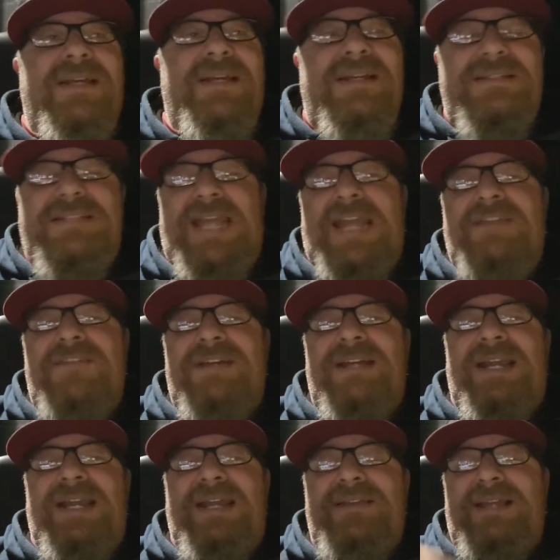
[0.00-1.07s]

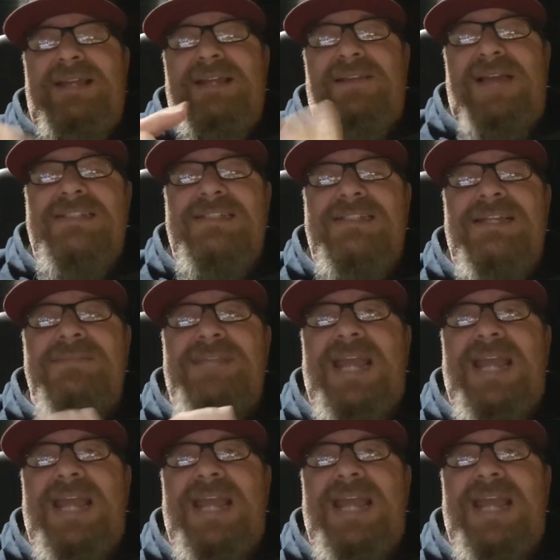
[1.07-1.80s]
David, and then the last name's